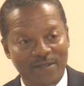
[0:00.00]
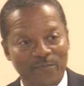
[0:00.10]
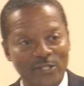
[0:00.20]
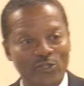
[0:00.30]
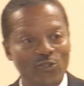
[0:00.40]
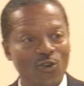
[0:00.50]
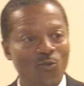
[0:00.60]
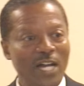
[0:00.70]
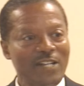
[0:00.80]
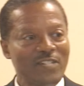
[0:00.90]
But you know,
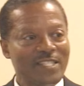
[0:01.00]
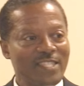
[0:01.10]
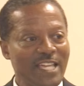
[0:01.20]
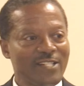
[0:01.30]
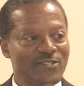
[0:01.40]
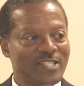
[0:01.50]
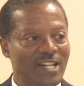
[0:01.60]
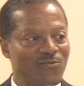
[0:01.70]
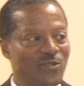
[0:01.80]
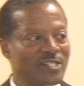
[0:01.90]
one of the things
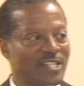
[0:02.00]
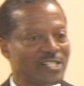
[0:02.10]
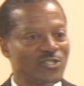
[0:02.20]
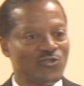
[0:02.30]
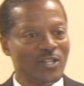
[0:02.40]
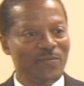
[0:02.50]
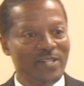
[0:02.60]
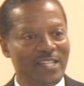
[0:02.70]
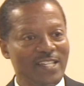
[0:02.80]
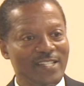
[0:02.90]
that was
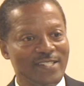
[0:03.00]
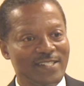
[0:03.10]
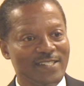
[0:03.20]
extremely